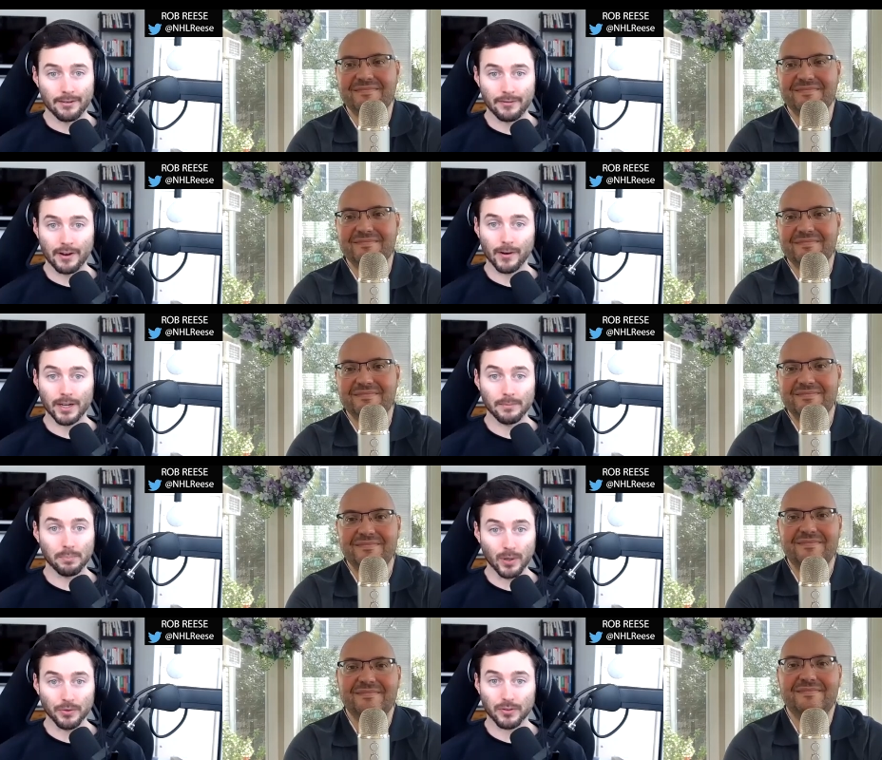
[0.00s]
Speaker 1: very
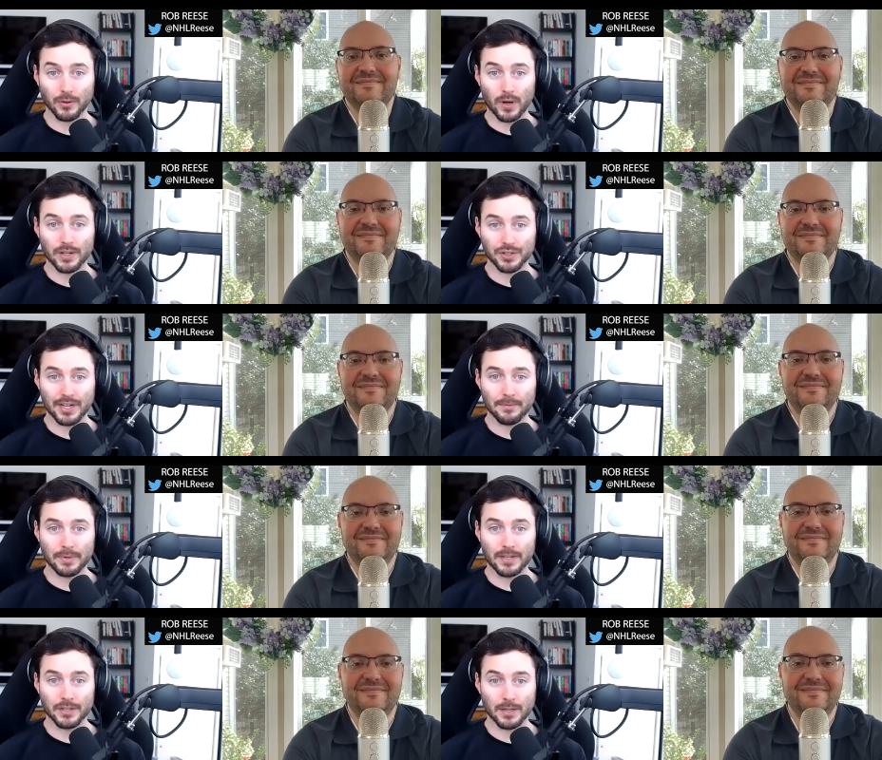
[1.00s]
built to win
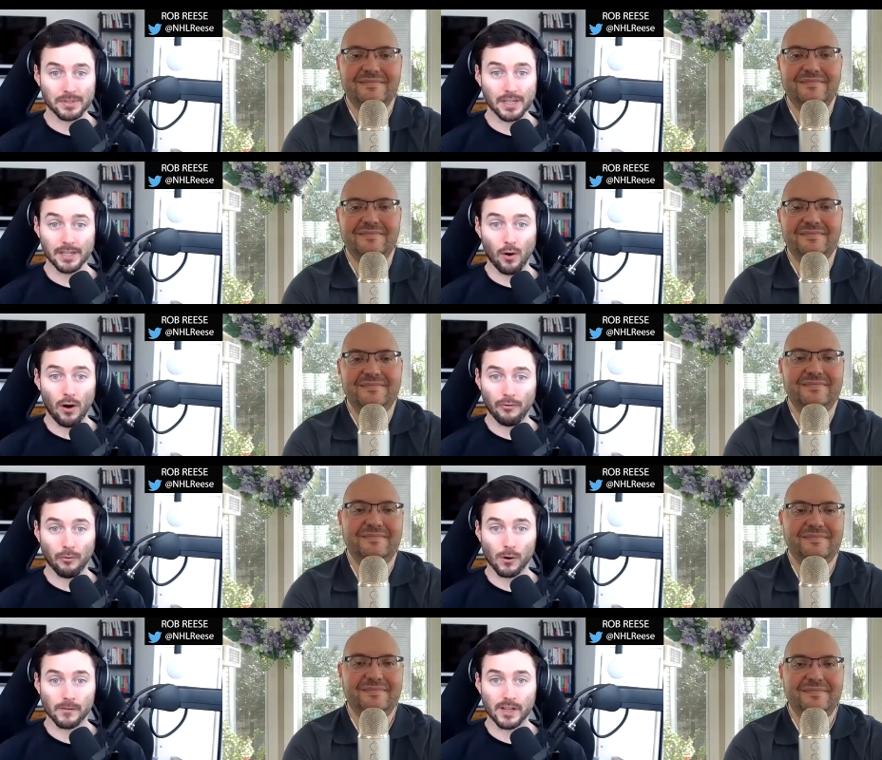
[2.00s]
championships. All
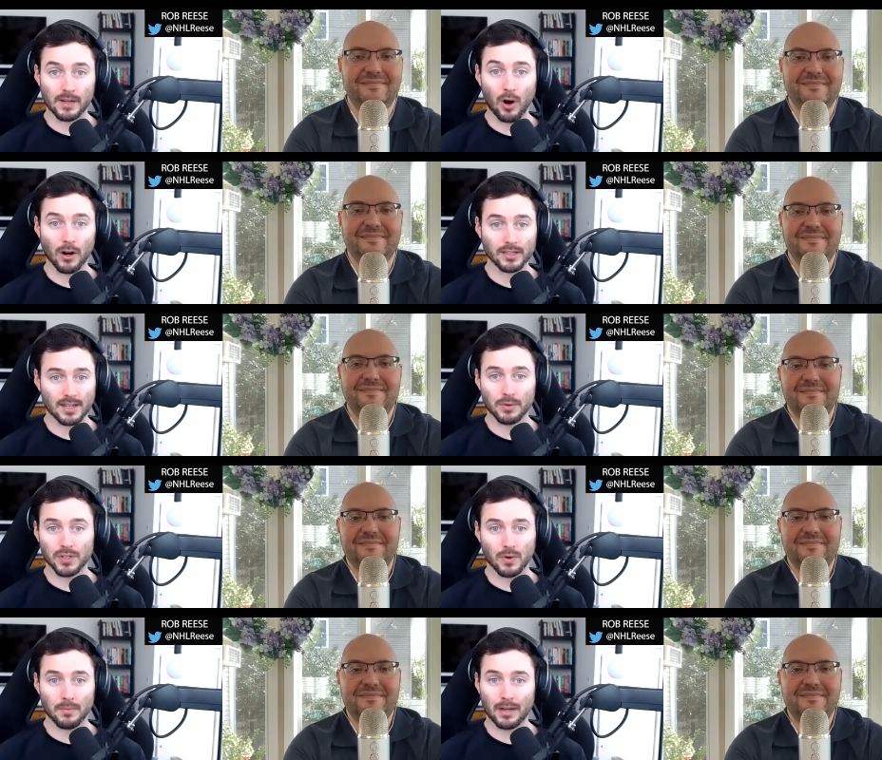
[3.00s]
four of them are. Say what
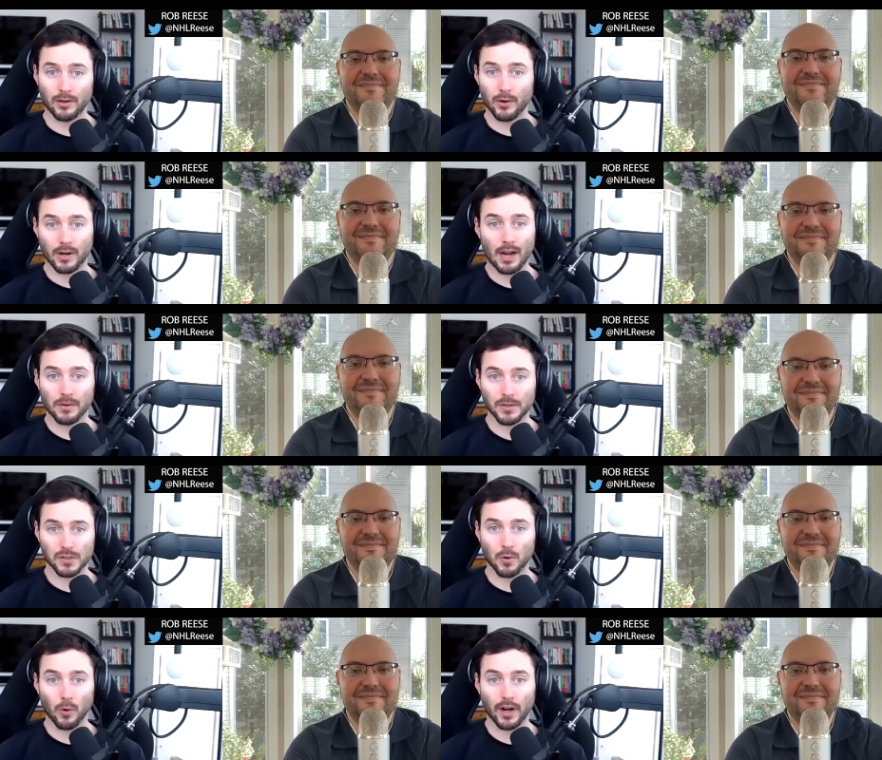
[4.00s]
you want about New York Islanders
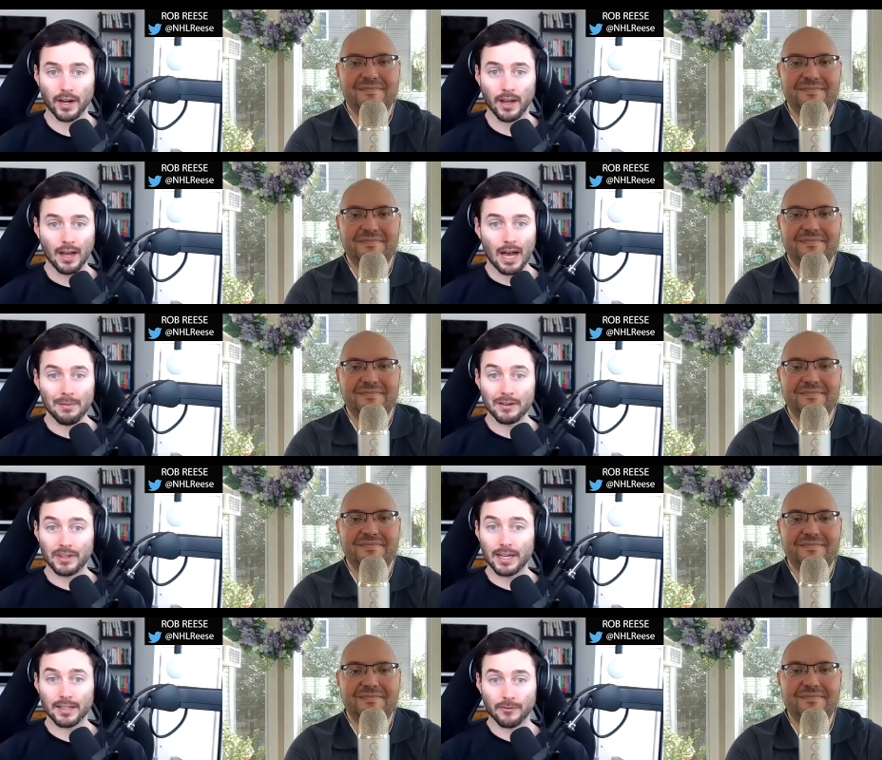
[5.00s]
scoring. I mean, if
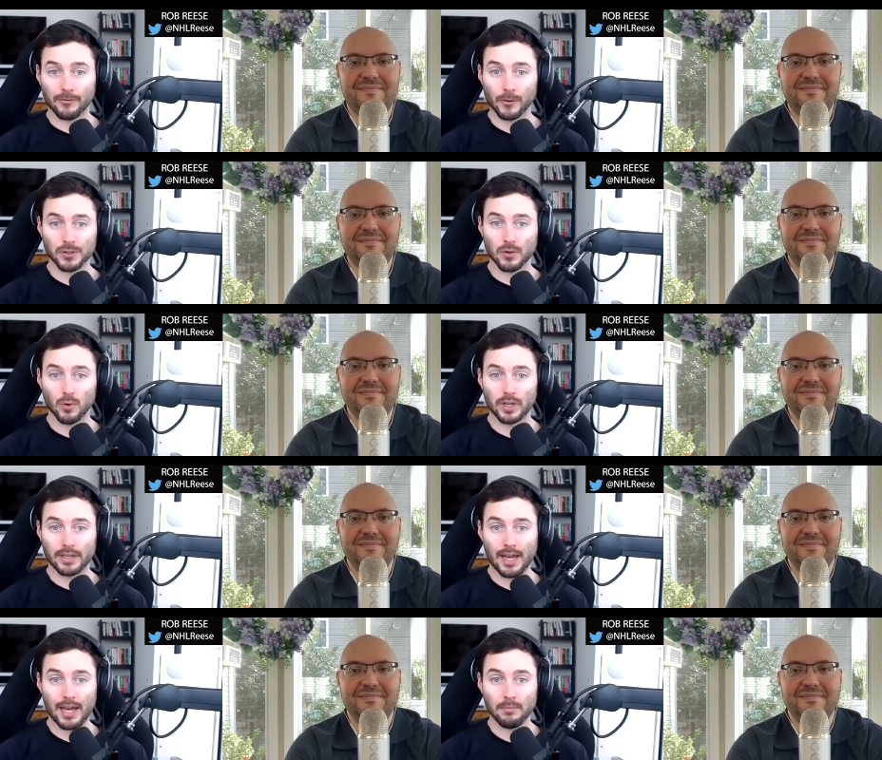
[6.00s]
they get the first goal in a
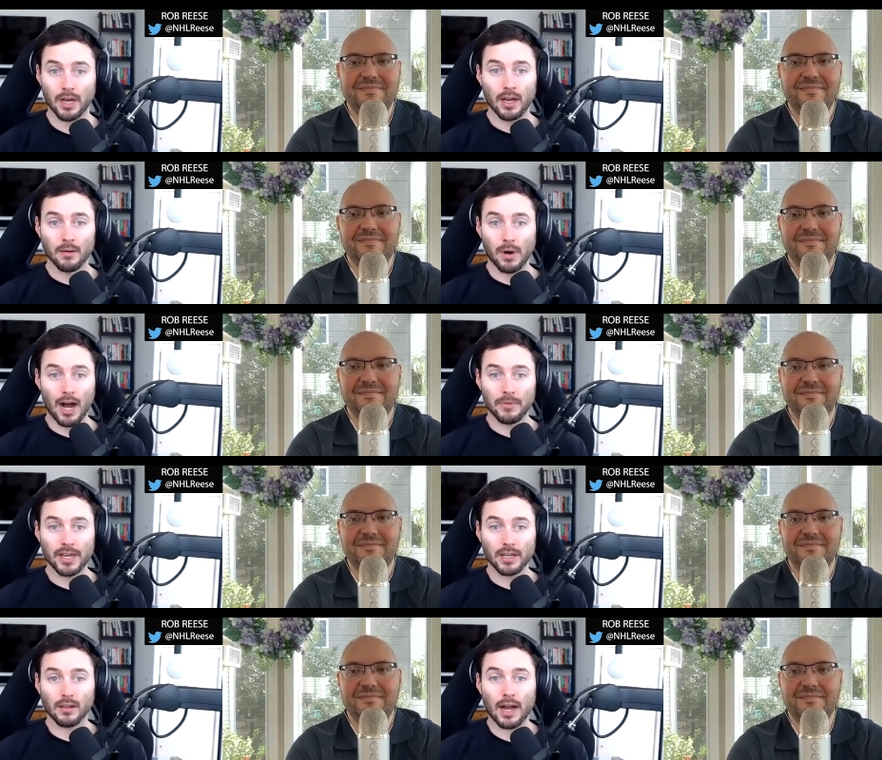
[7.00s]
game, Bob,
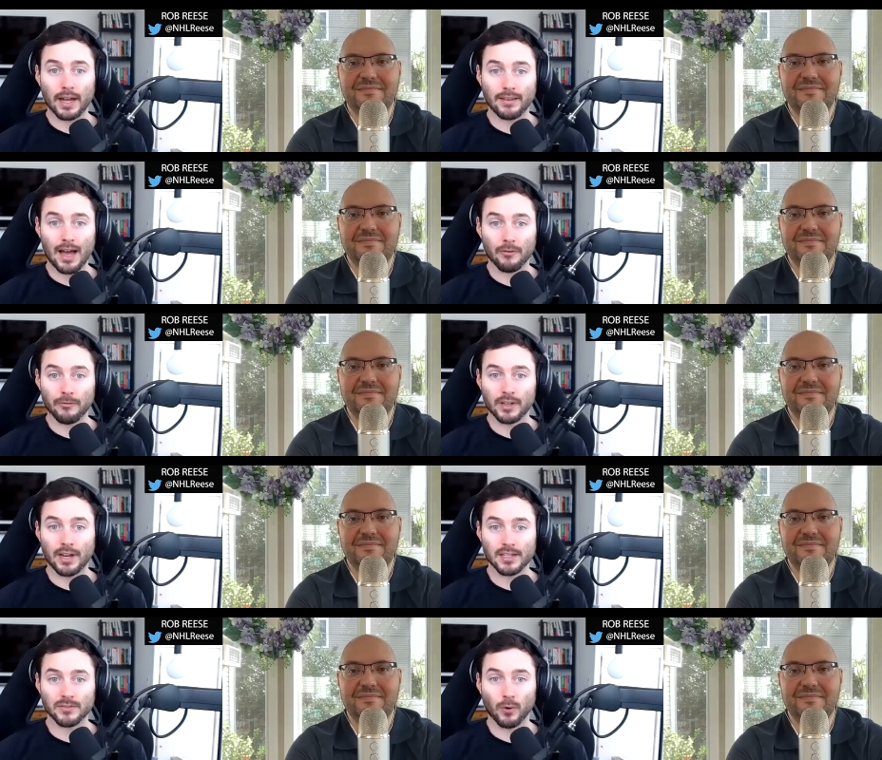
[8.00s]
they could lock it down for the
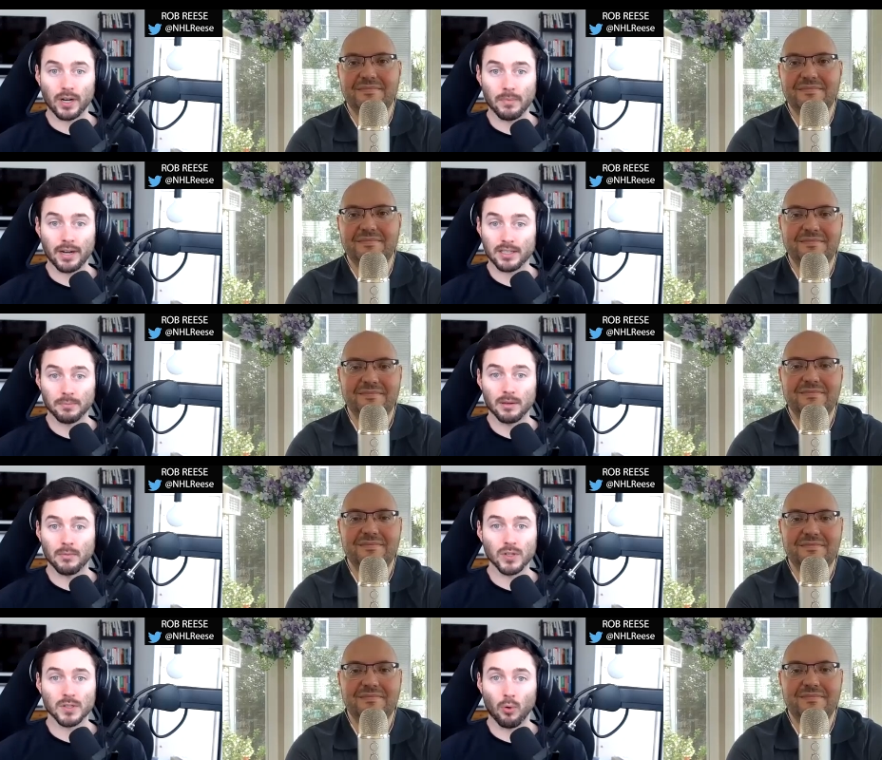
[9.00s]
next 40 minutes. It'd be the
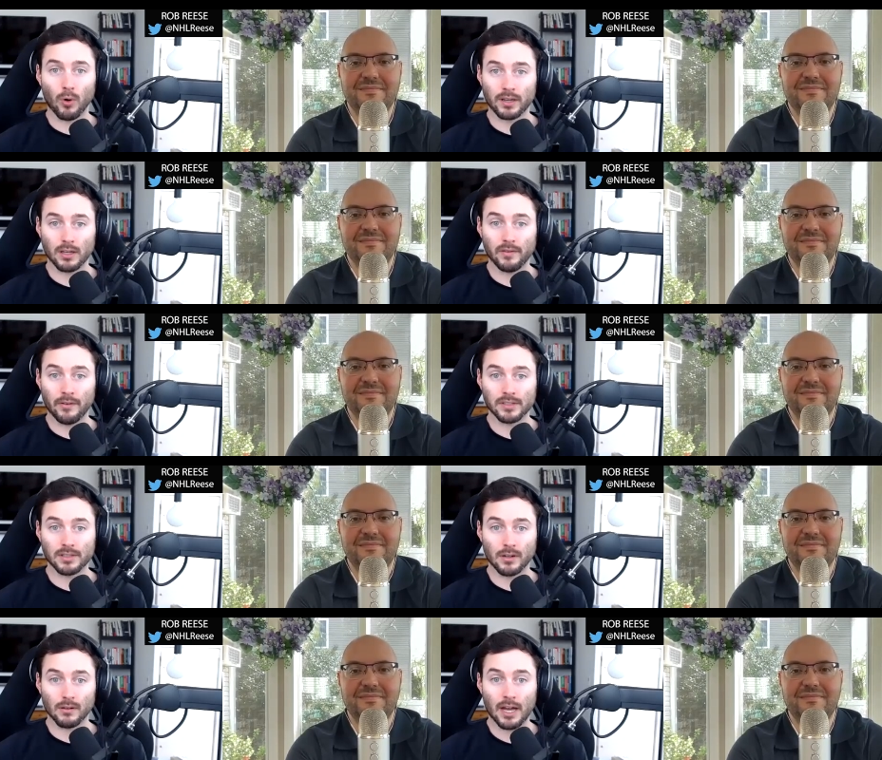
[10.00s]
most boring thing you've ever
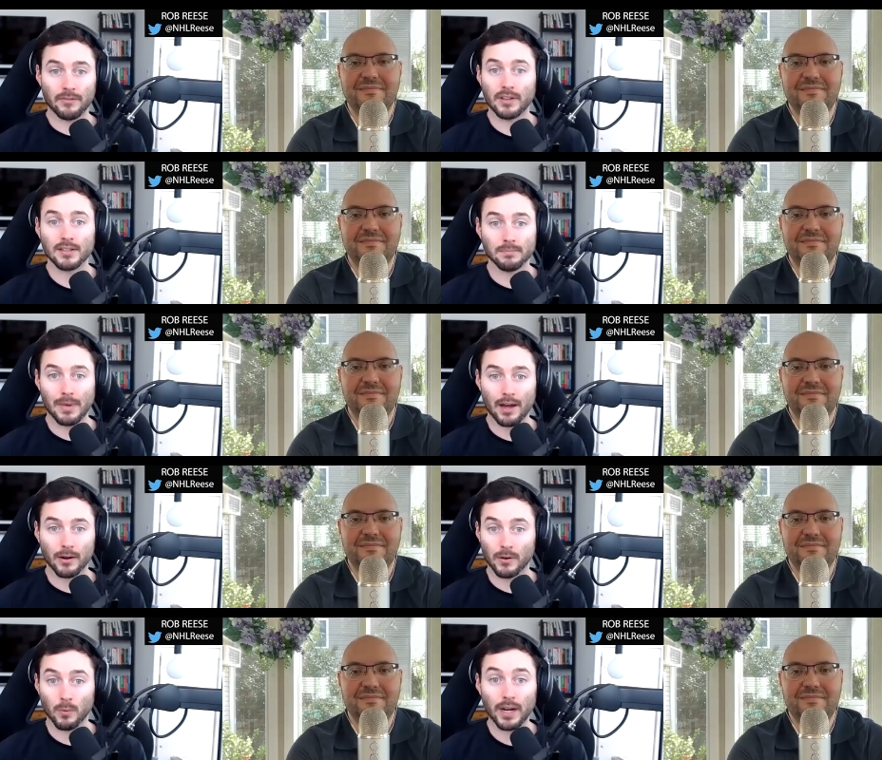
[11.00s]
seen in your life. It doesn't
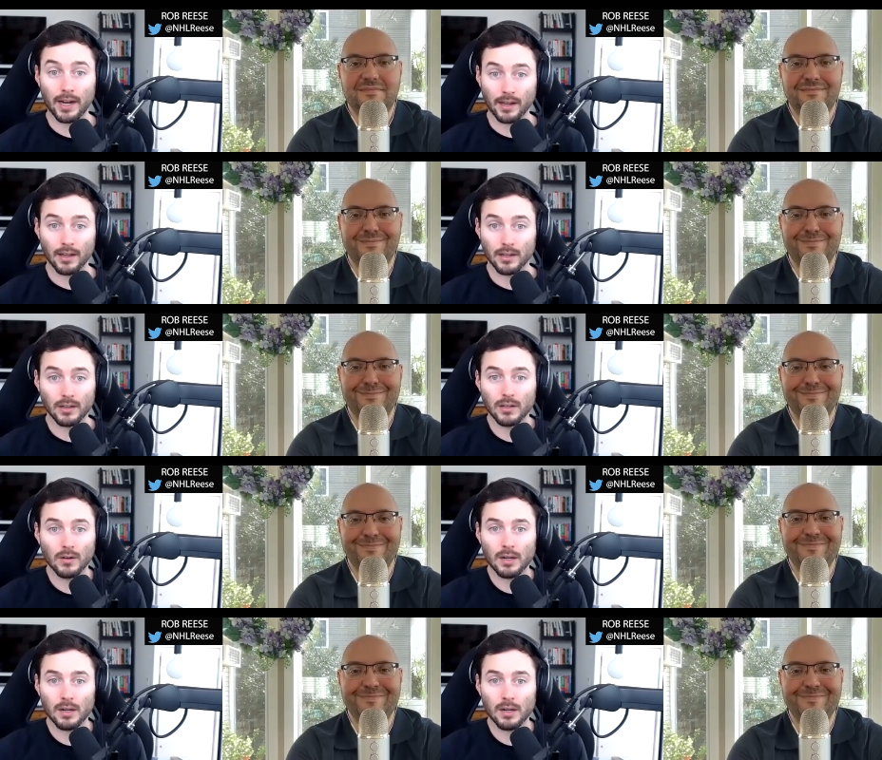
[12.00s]
matter. They're Absolutely. winning. You, you, know